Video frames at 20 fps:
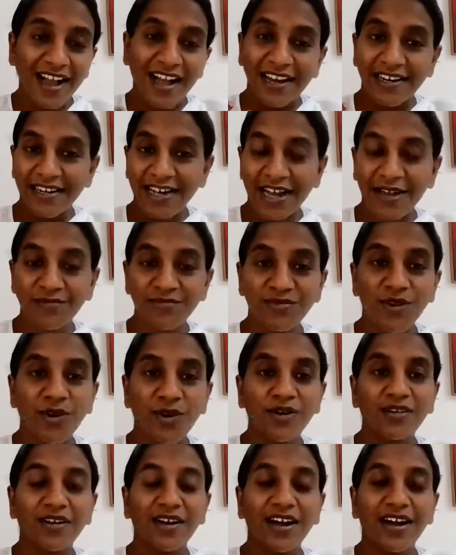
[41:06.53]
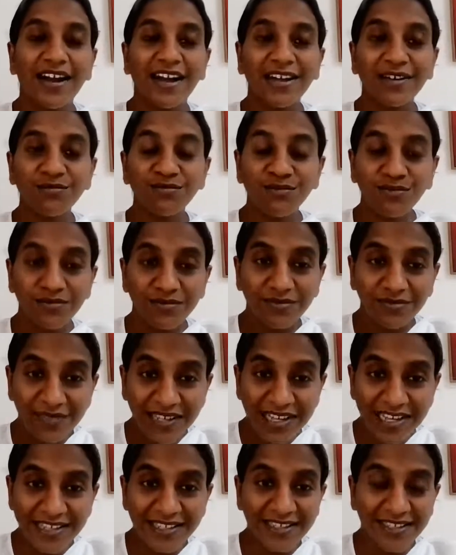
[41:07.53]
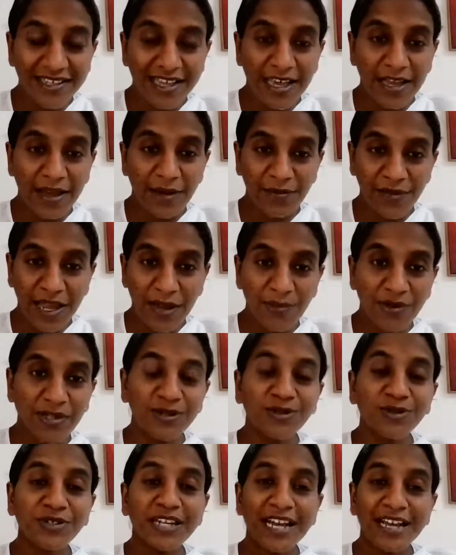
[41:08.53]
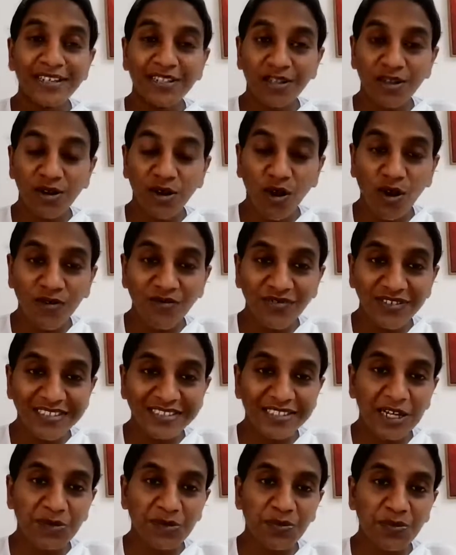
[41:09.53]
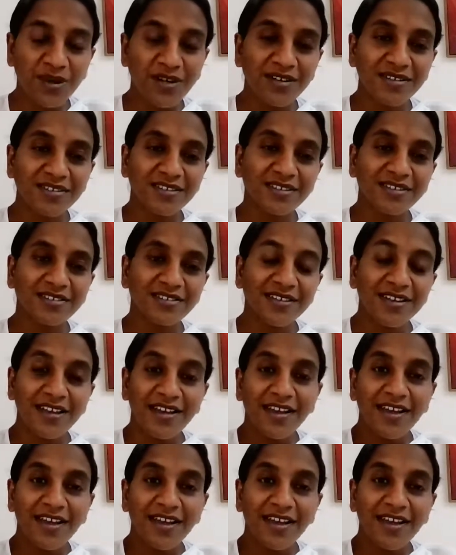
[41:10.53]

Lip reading: And I'm able to get along with that person,